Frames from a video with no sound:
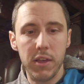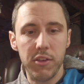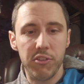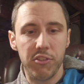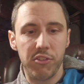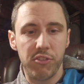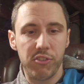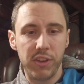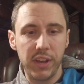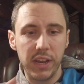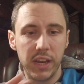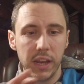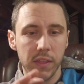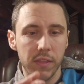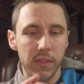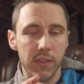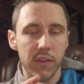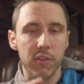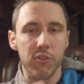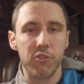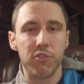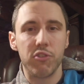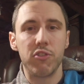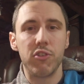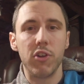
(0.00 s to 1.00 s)
seated
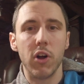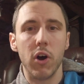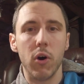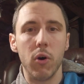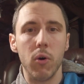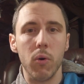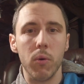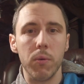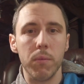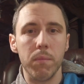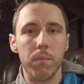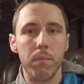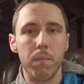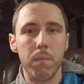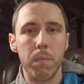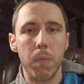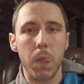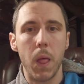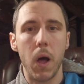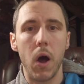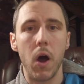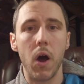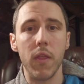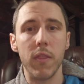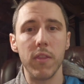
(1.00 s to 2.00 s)
this stone
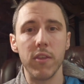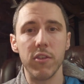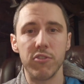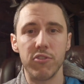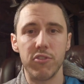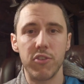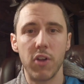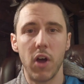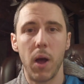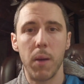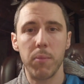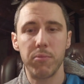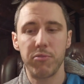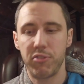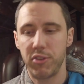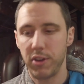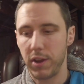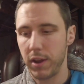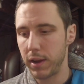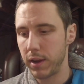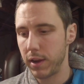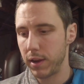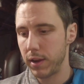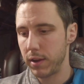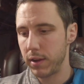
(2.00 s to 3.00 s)
on this dop
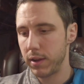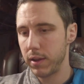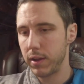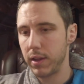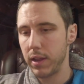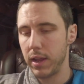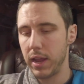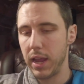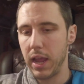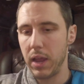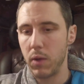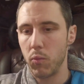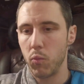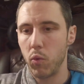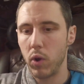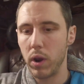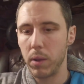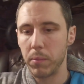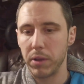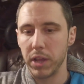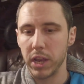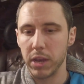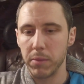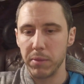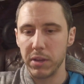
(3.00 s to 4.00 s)
stick. And what
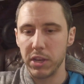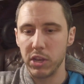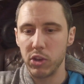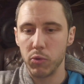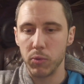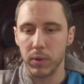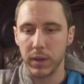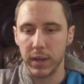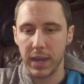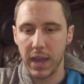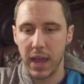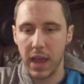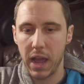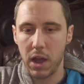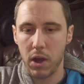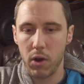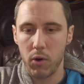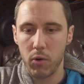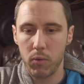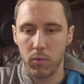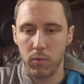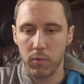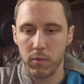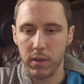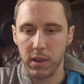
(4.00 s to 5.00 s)
I'm going to be doing
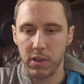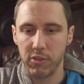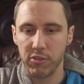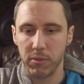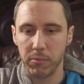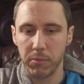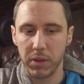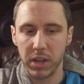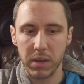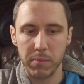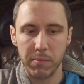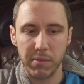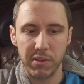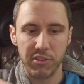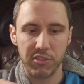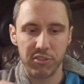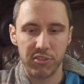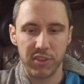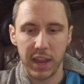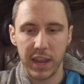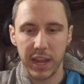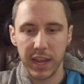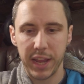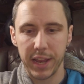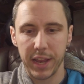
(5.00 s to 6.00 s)
now is I'm going to be
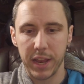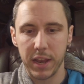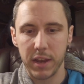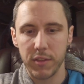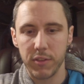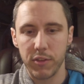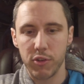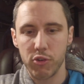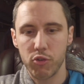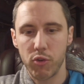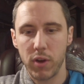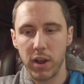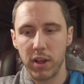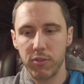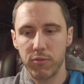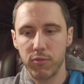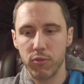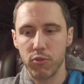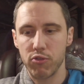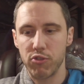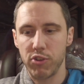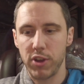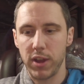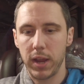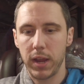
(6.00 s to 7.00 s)
setting it into the
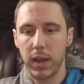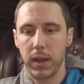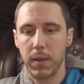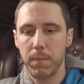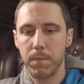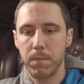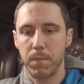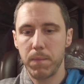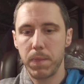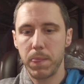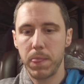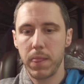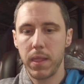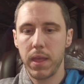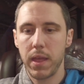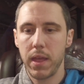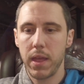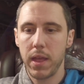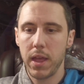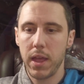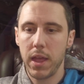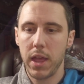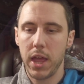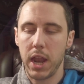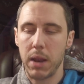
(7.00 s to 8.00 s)
transfer jig.
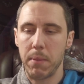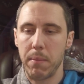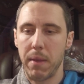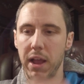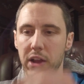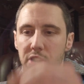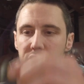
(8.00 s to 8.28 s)
And I'm